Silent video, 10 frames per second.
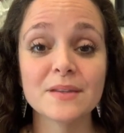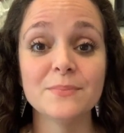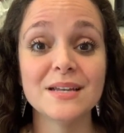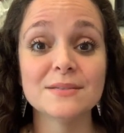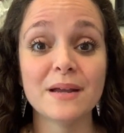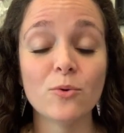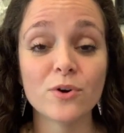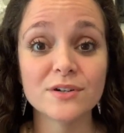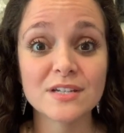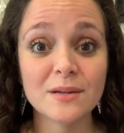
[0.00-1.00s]
because my
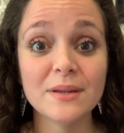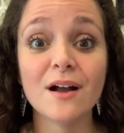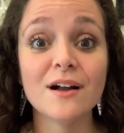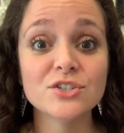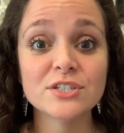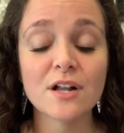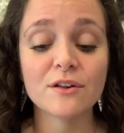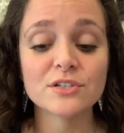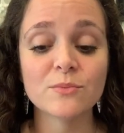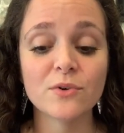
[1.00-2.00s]
order is gonna be
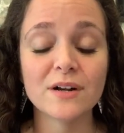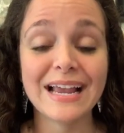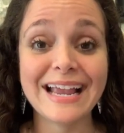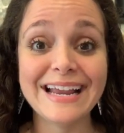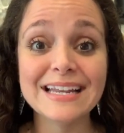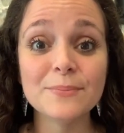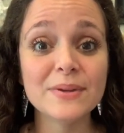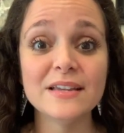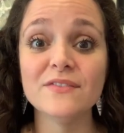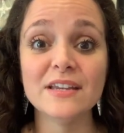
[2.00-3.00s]
$100 or more. 80
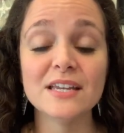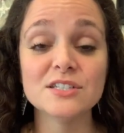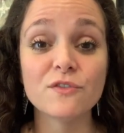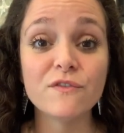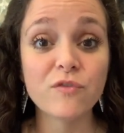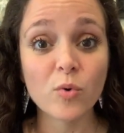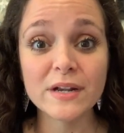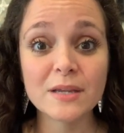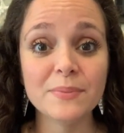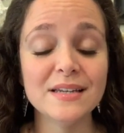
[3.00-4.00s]
PV is
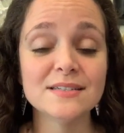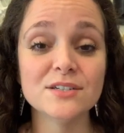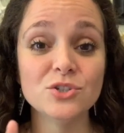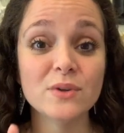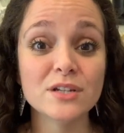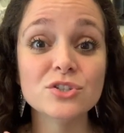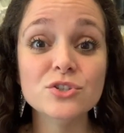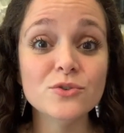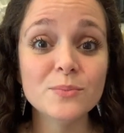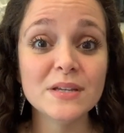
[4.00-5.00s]
40 pieces. You get
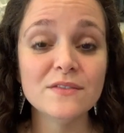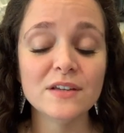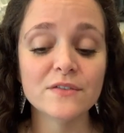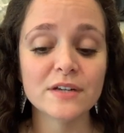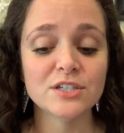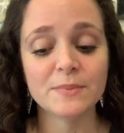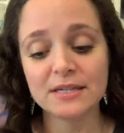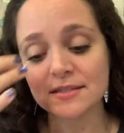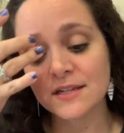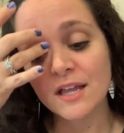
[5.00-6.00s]
2 PV for each
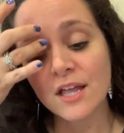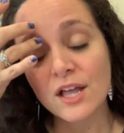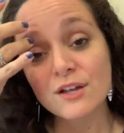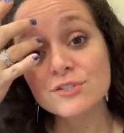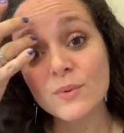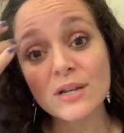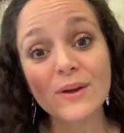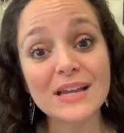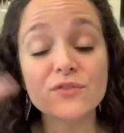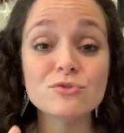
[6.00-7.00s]
piece. So
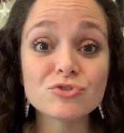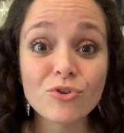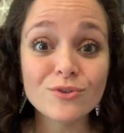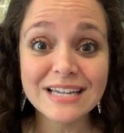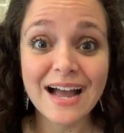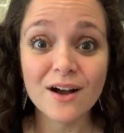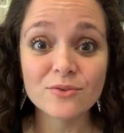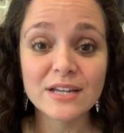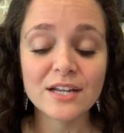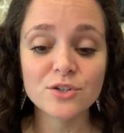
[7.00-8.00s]
anyway, if you scroll
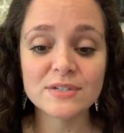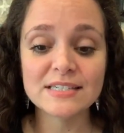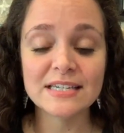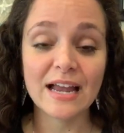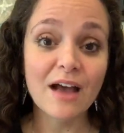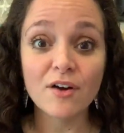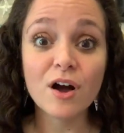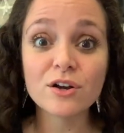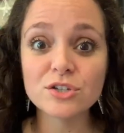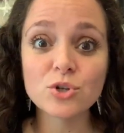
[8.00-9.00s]
down and you see I have
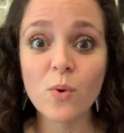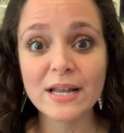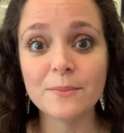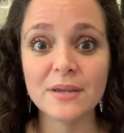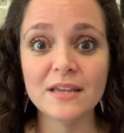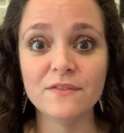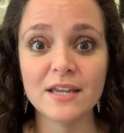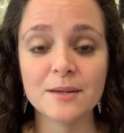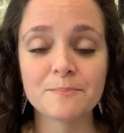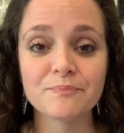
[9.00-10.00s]
120
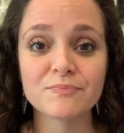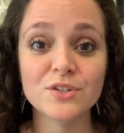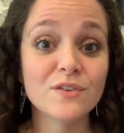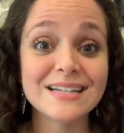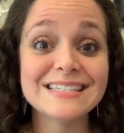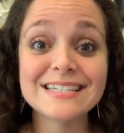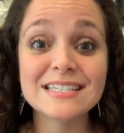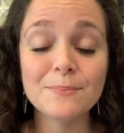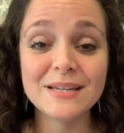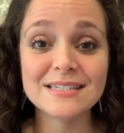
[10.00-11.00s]
PV, you got
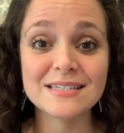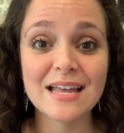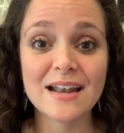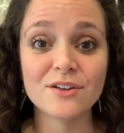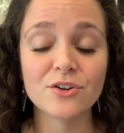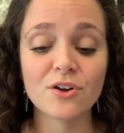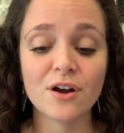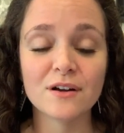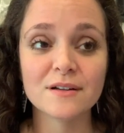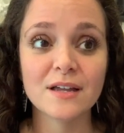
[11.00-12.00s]
60 pieces added in your
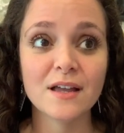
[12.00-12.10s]
cart,